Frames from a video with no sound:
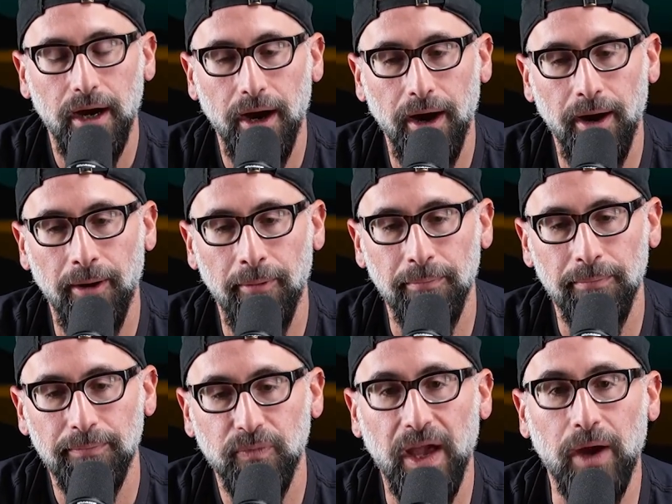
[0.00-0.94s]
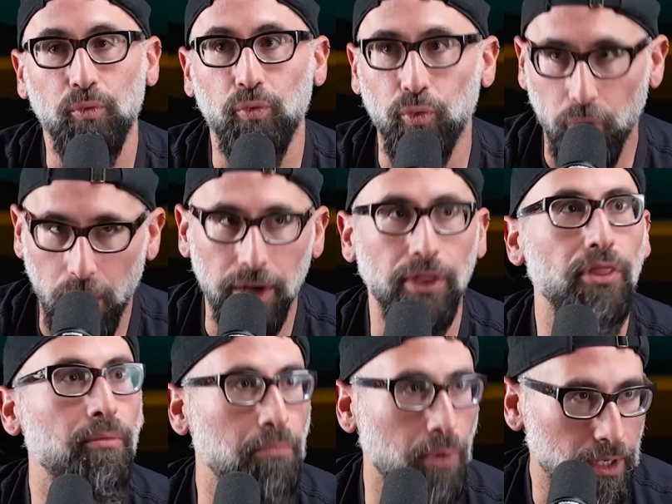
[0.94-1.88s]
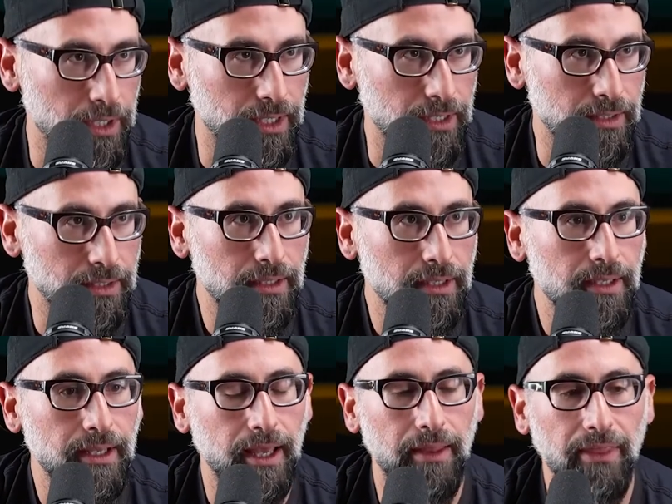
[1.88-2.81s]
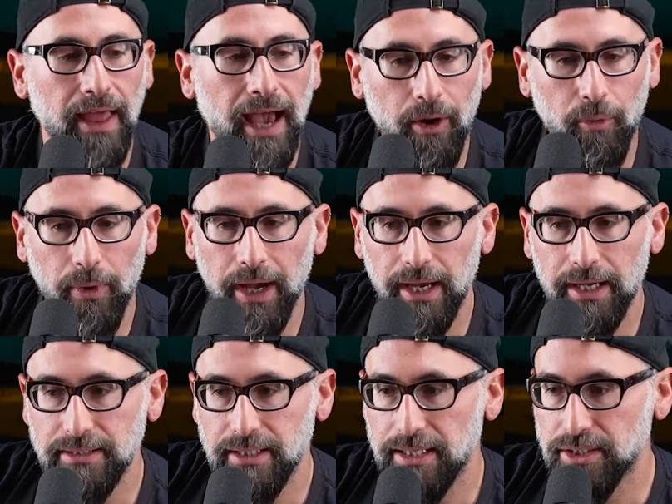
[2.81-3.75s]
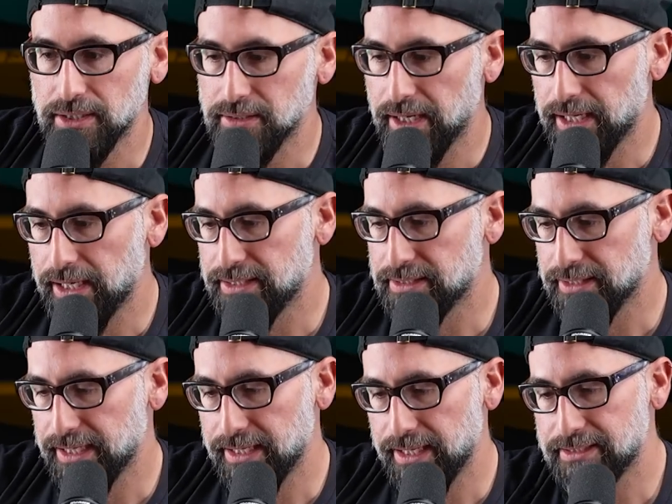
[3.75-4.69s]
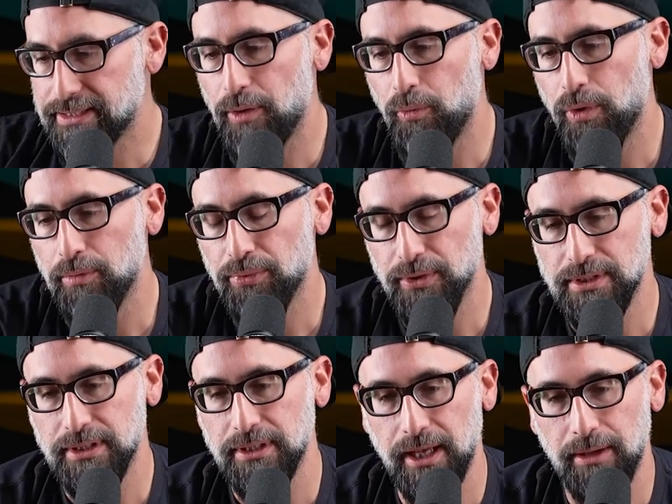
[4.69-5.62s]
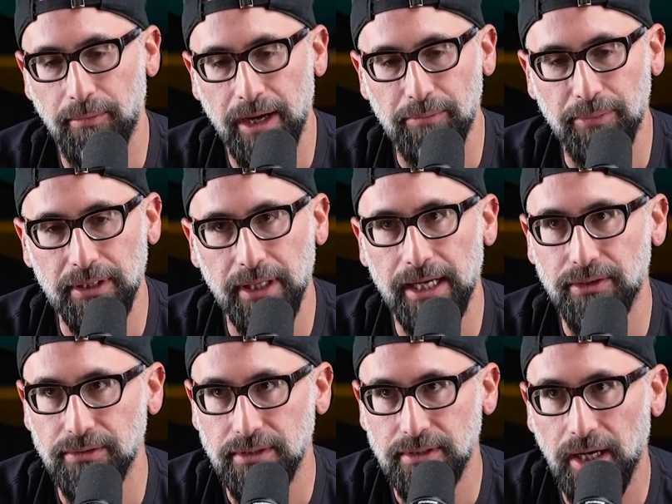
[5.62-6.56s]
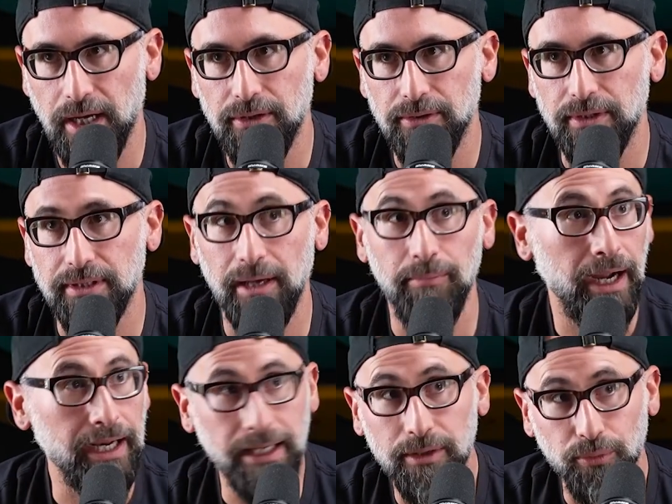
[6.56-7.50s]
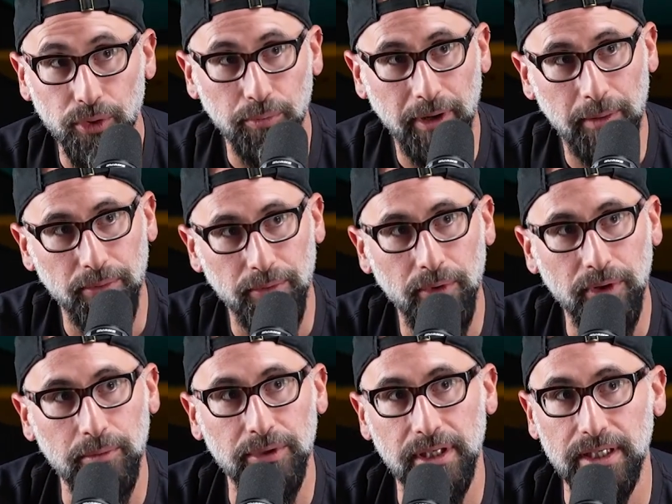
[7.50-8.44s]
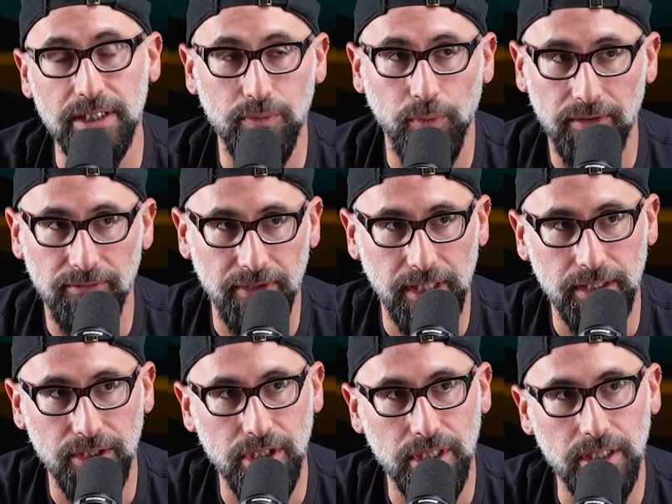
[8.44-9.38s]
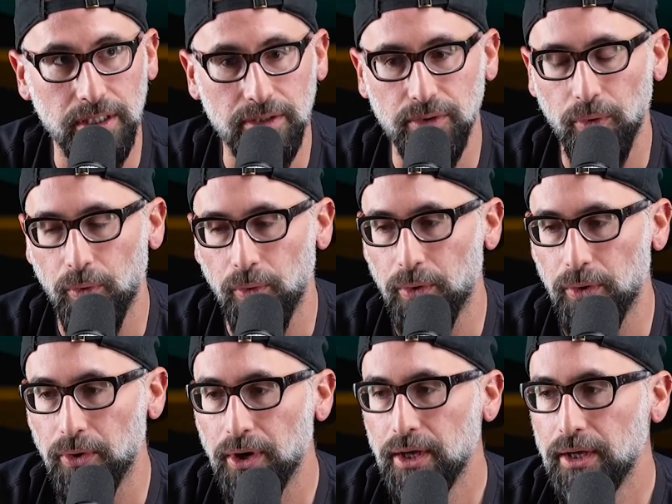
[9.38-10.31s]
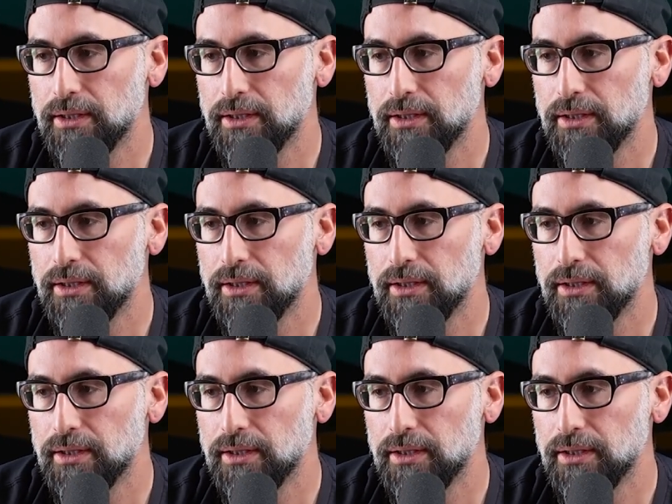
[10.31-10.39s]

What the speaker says: that run the market. And that way, it's that one person that might be lactose intolerant, that might eat real pepperoni, but they just want a vegan cheese, or